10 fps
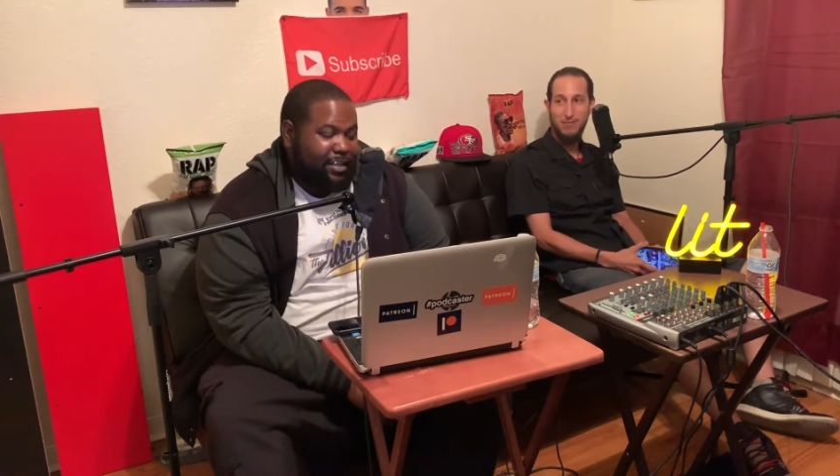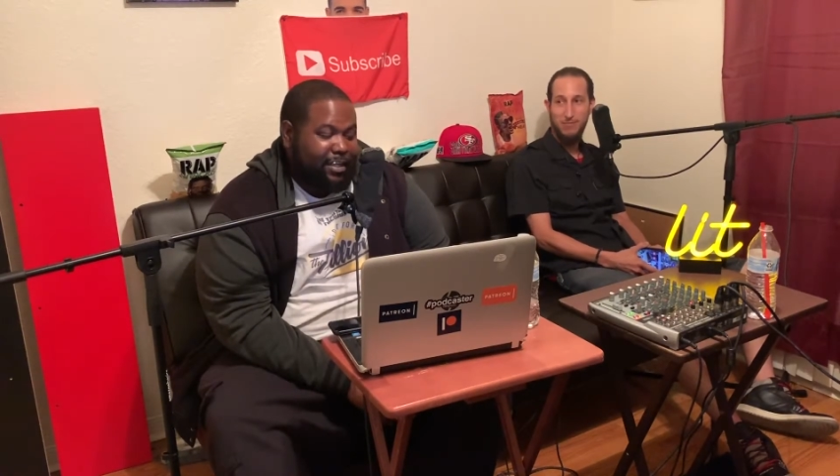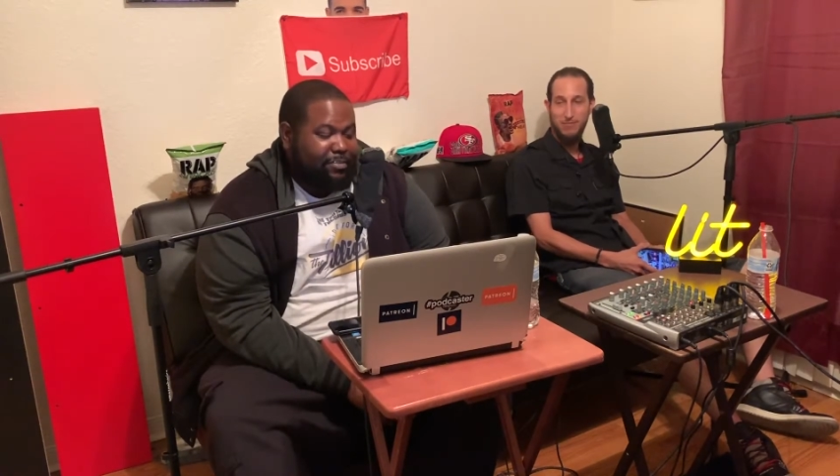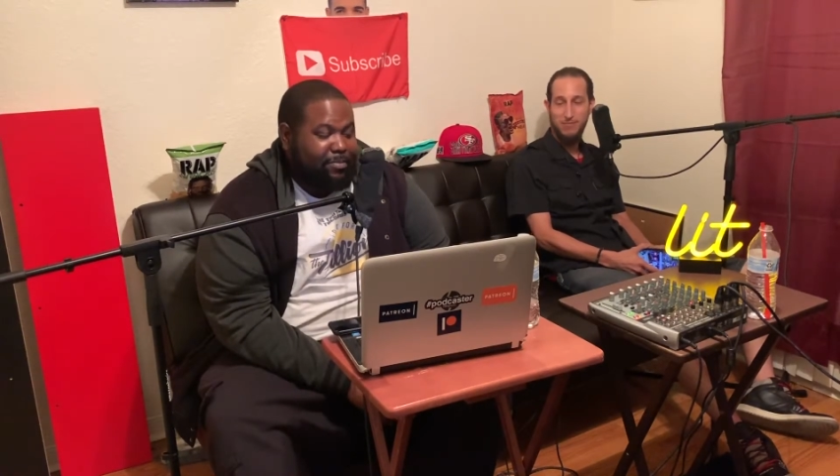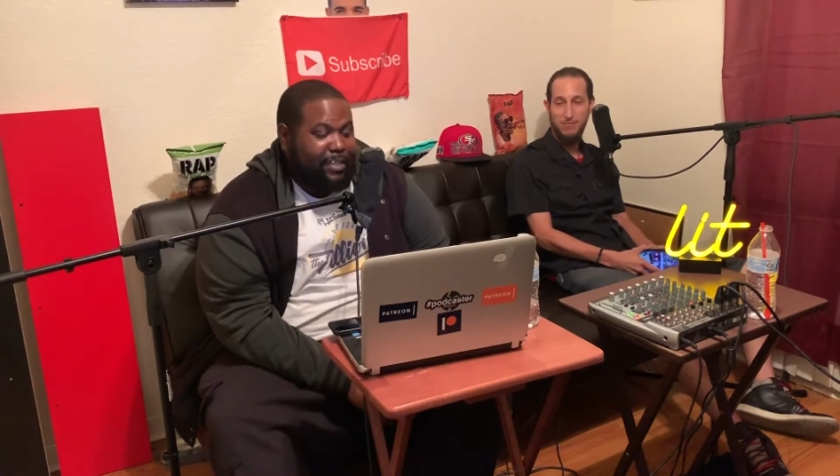Yeah,
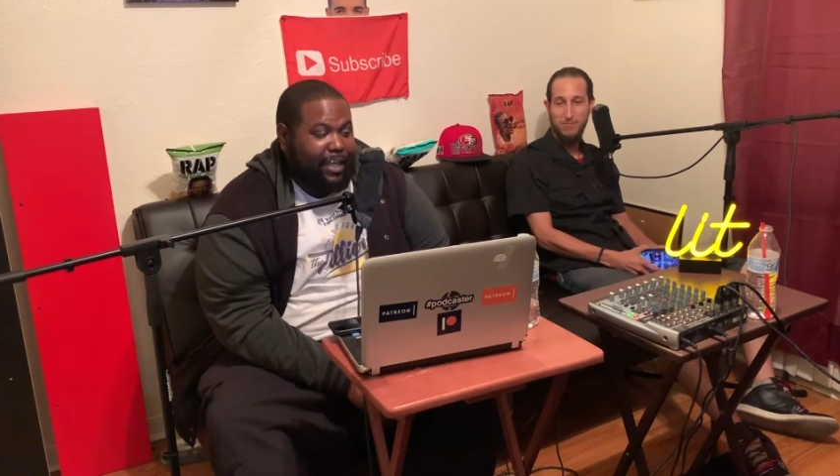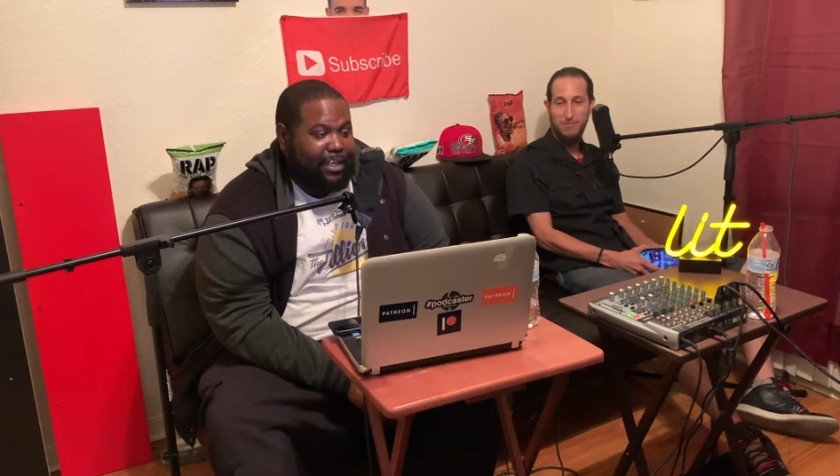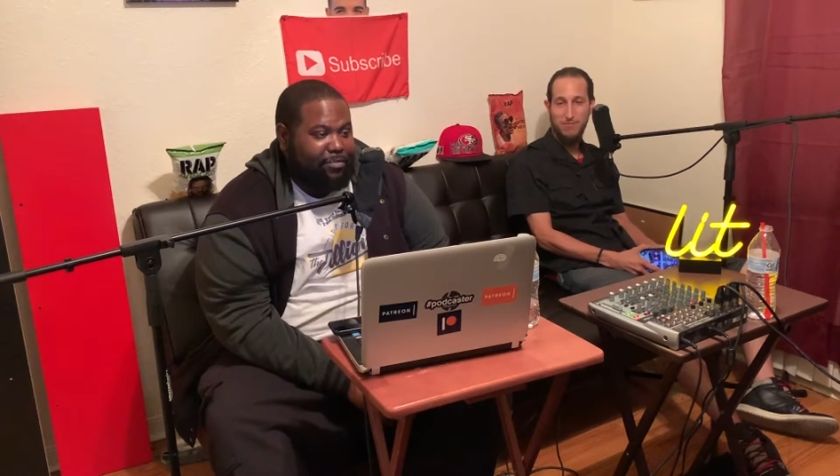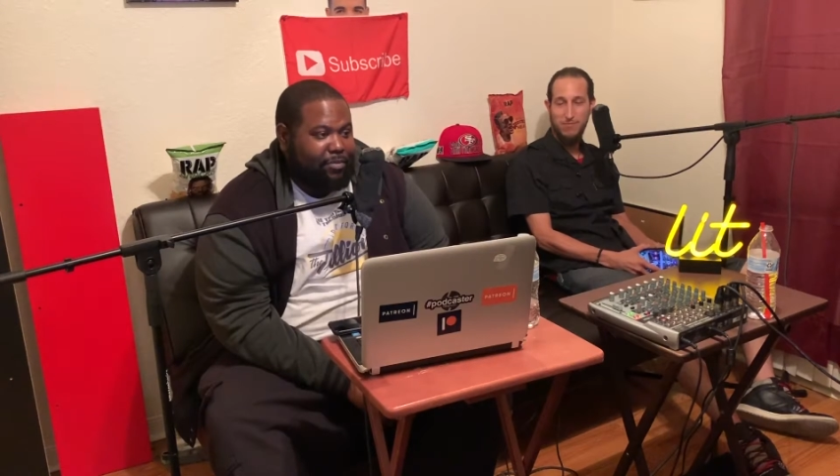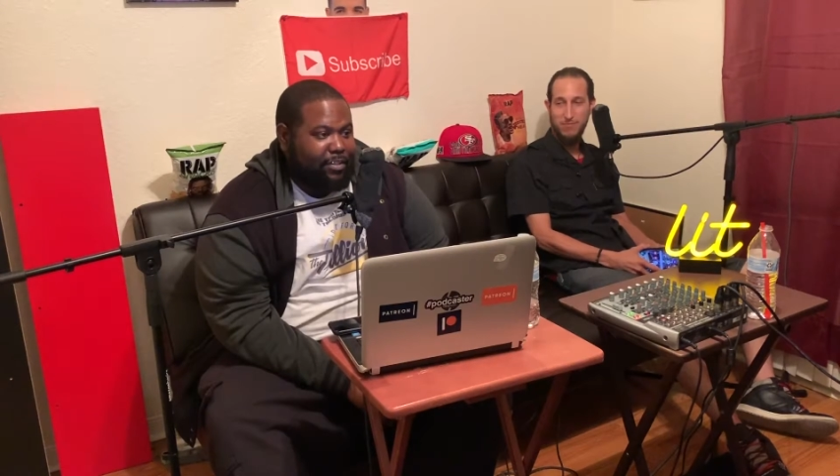he's from
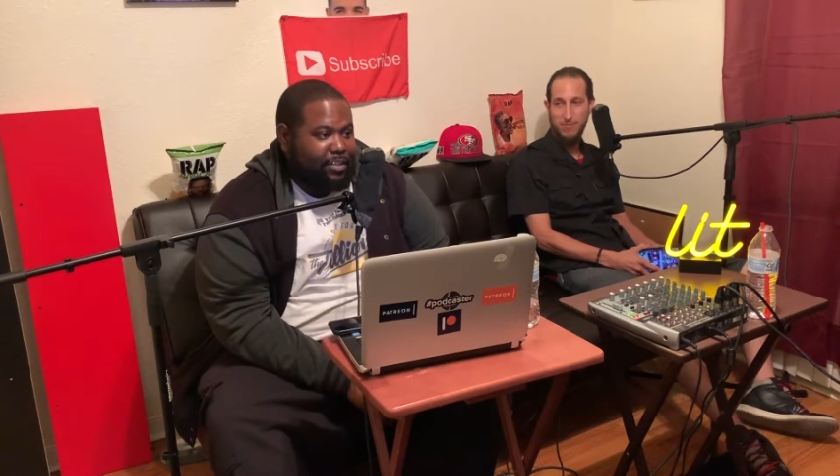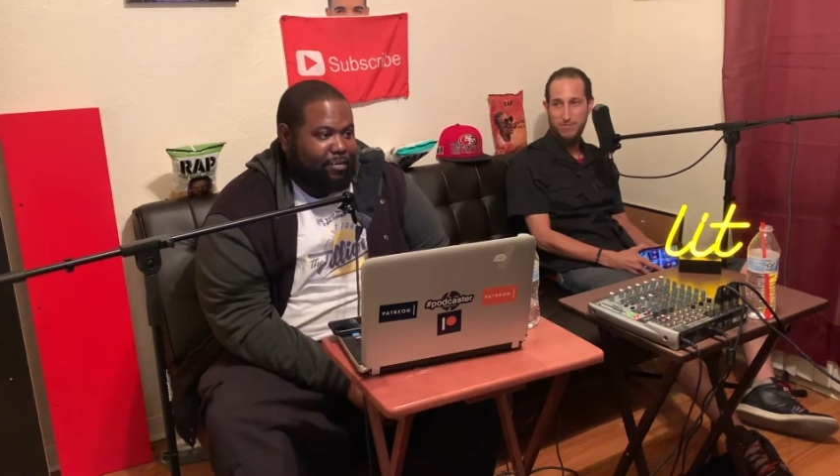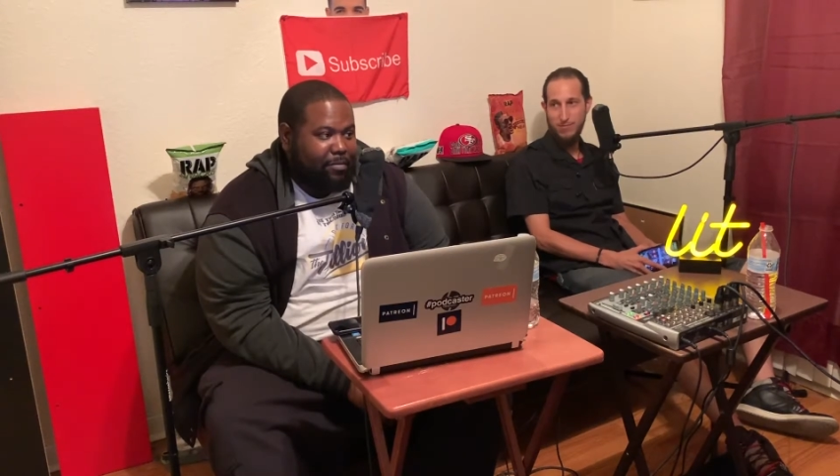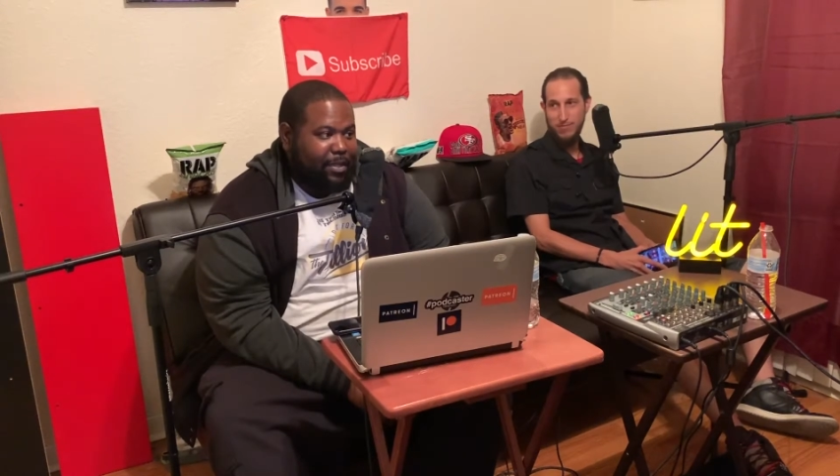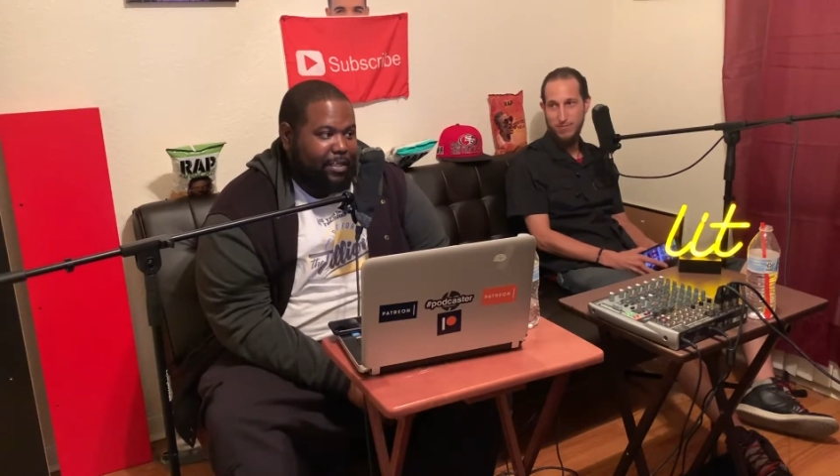Cashville. He's not
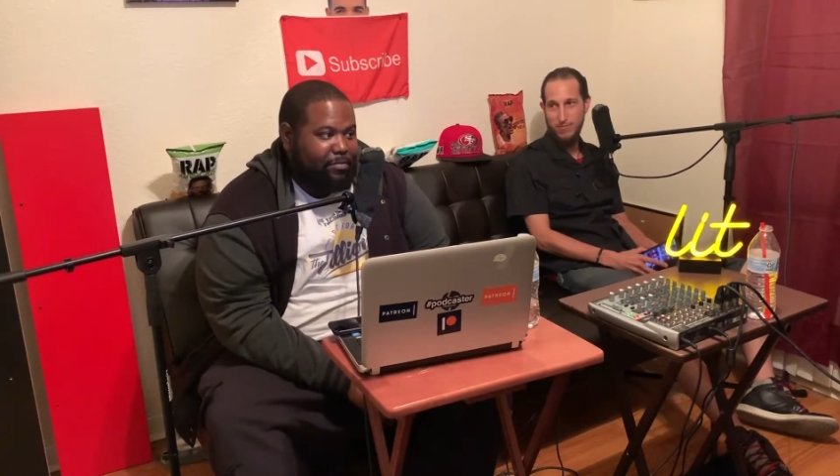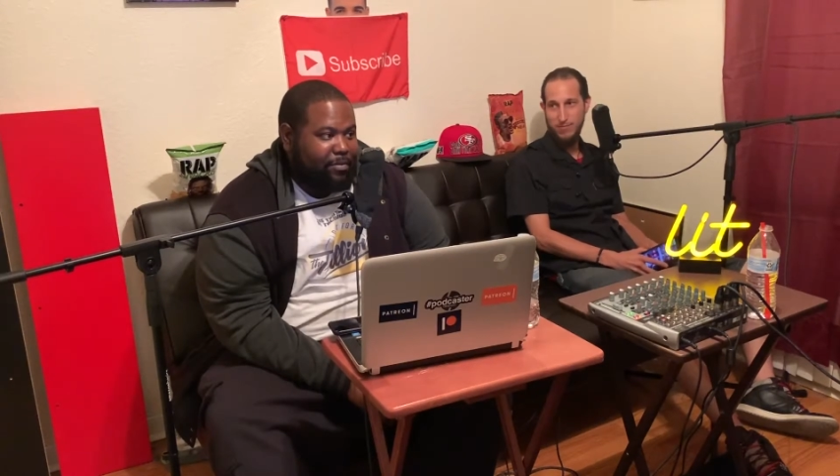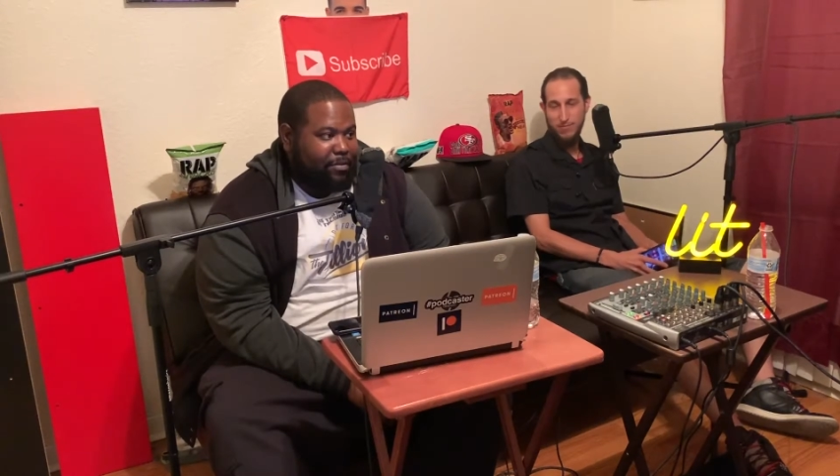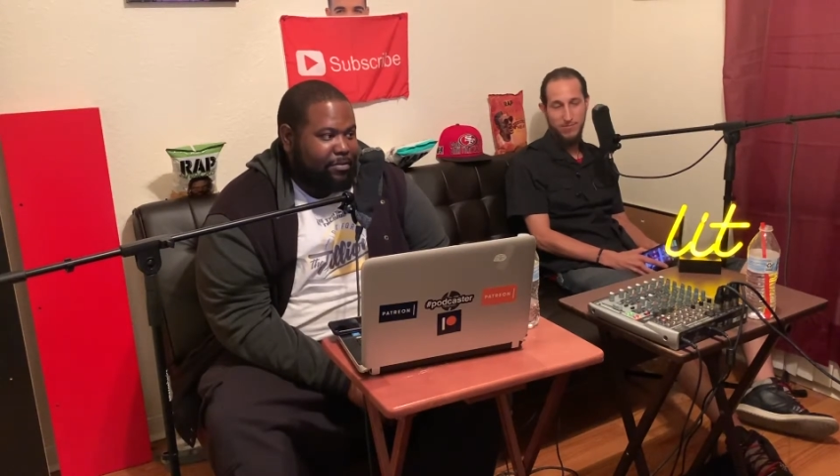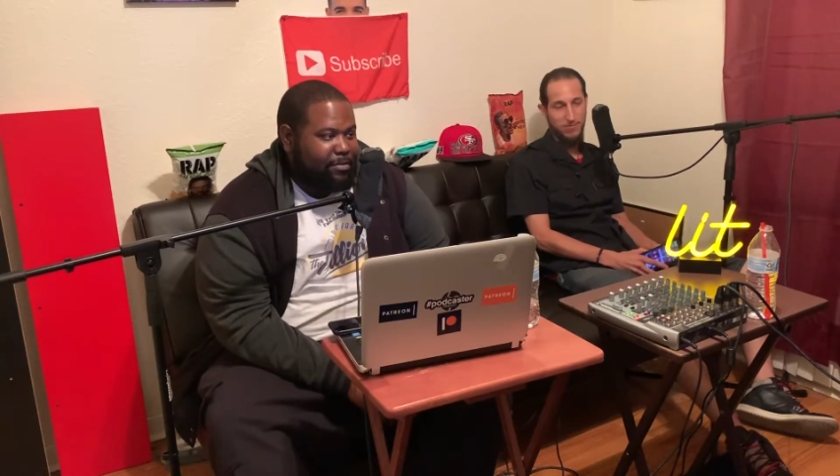from
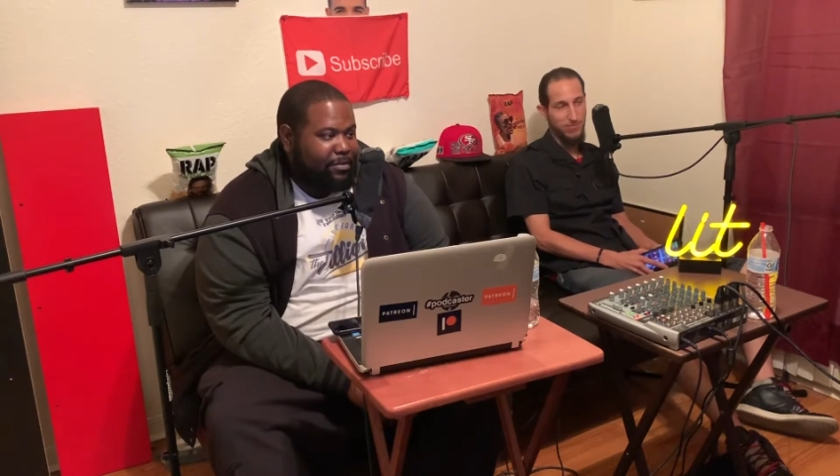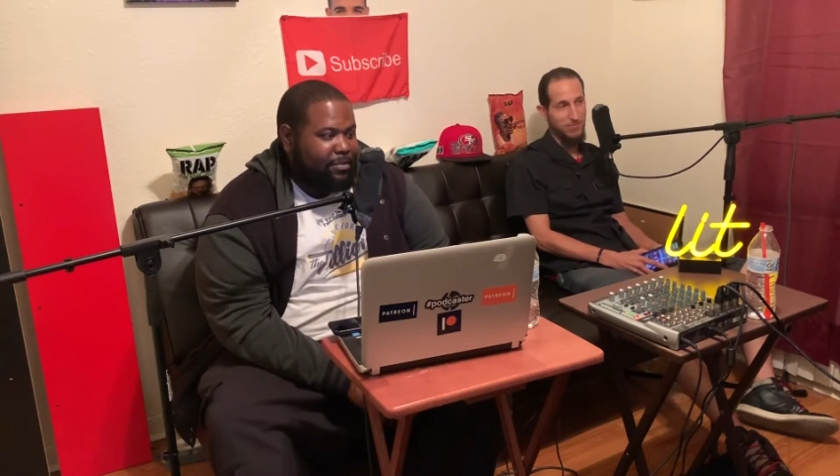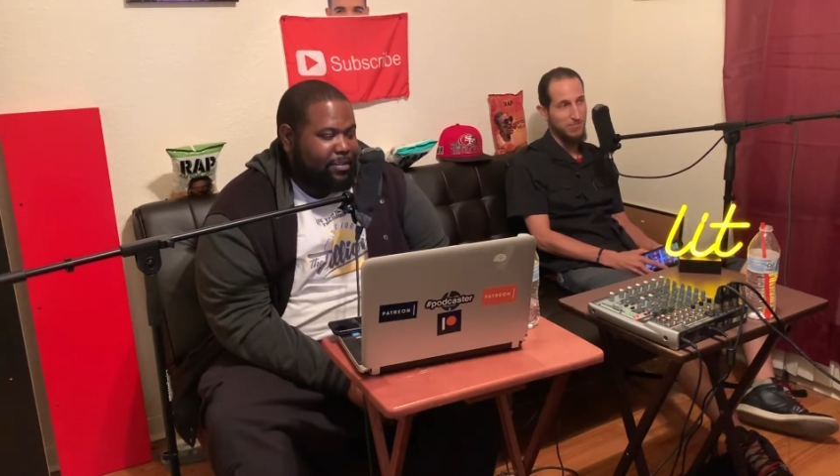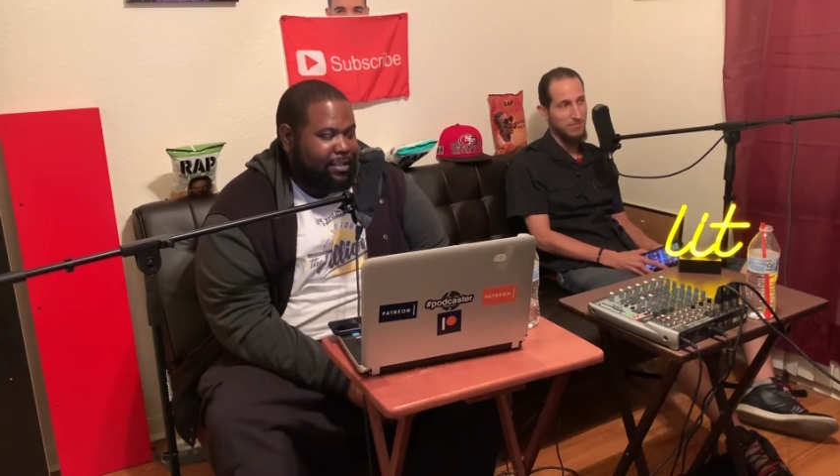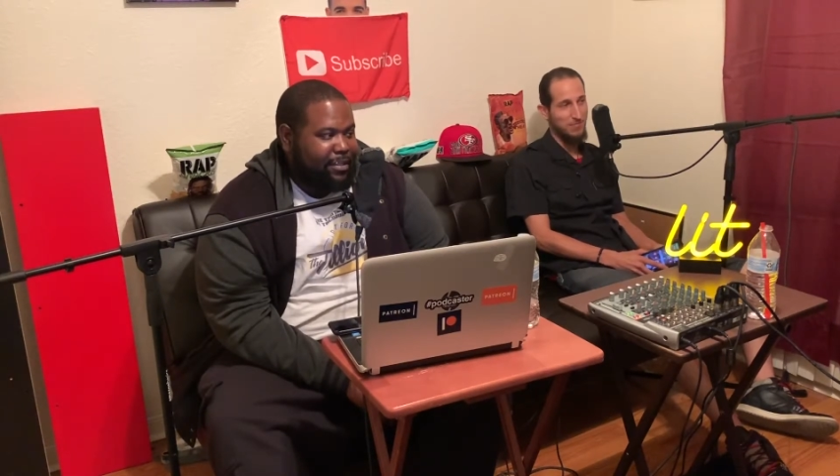Nashville.
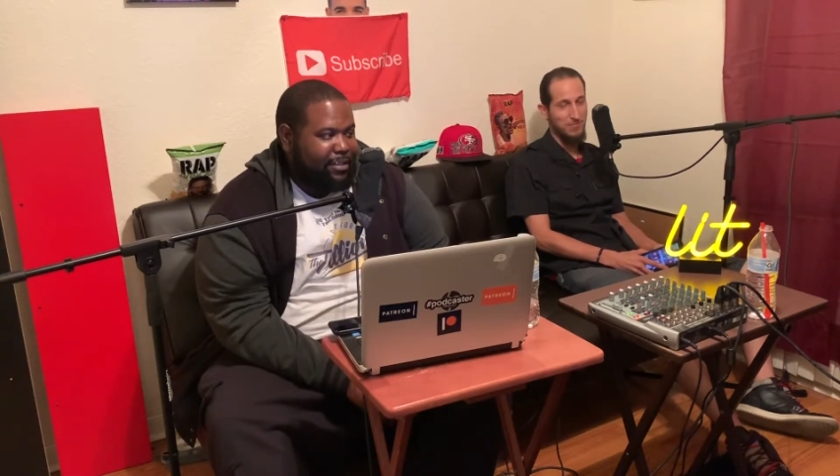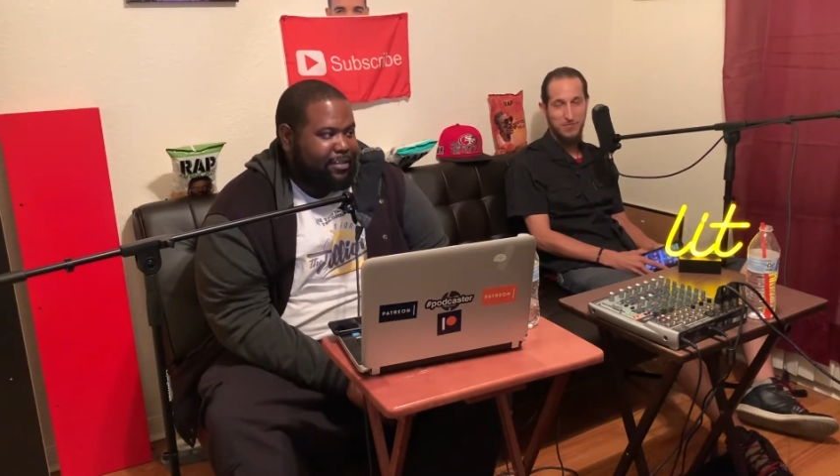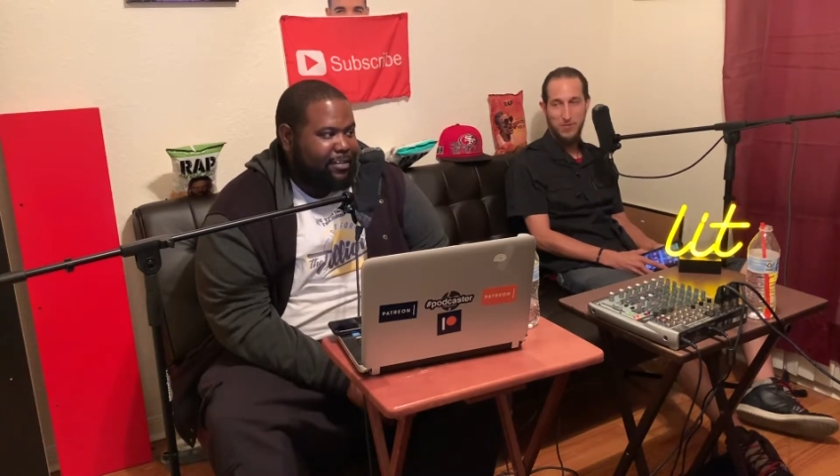Okay.